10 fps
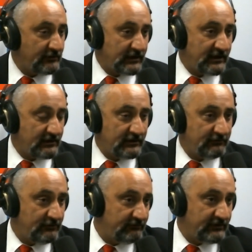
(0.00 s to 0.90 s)
I cannot give
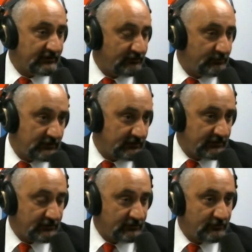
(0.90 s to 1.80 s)
you the
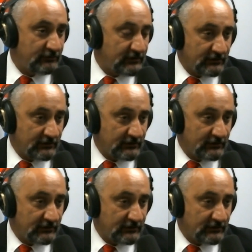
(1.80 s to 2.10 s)
flexibility to do it.